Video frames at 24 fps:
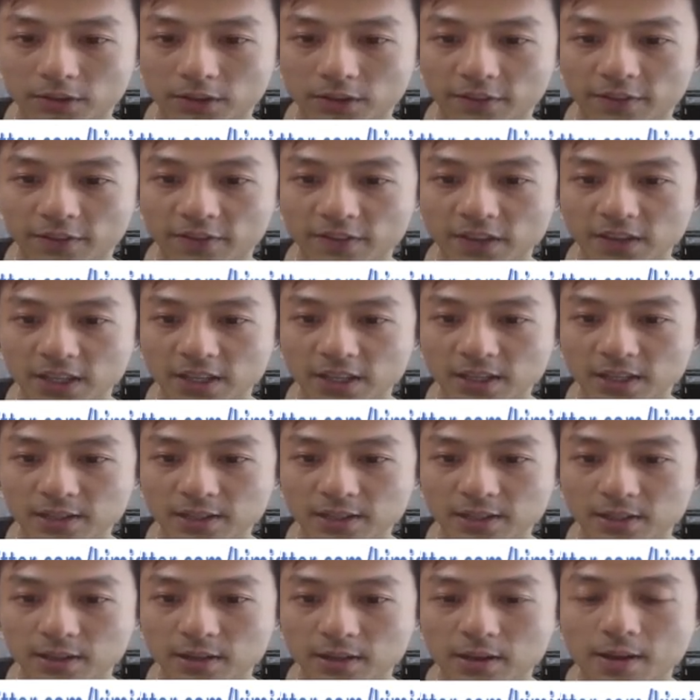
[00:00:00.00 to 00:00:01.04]
the
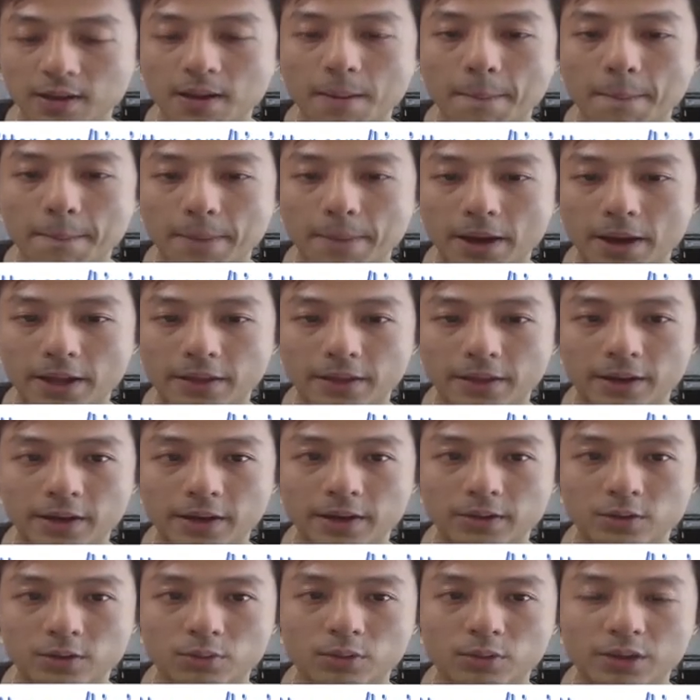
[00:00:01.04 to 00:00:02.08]
fees, but
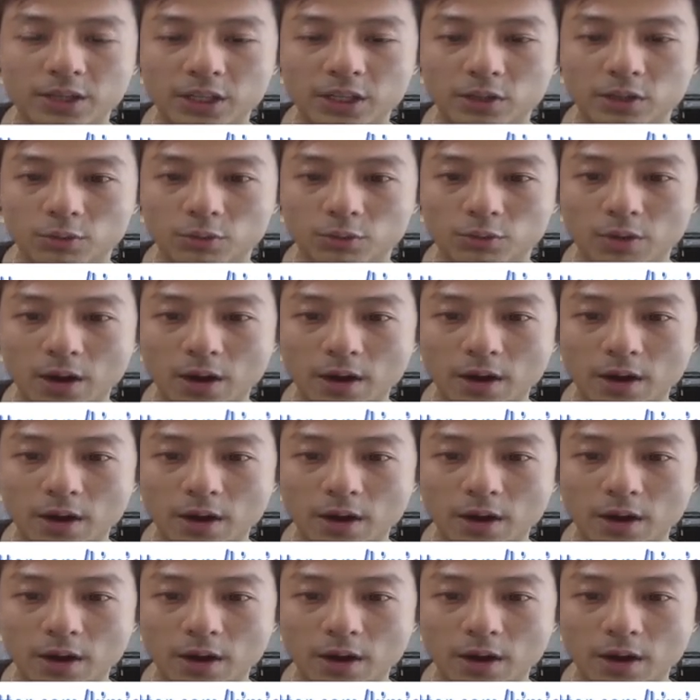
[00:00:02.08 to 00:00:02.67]
you will need to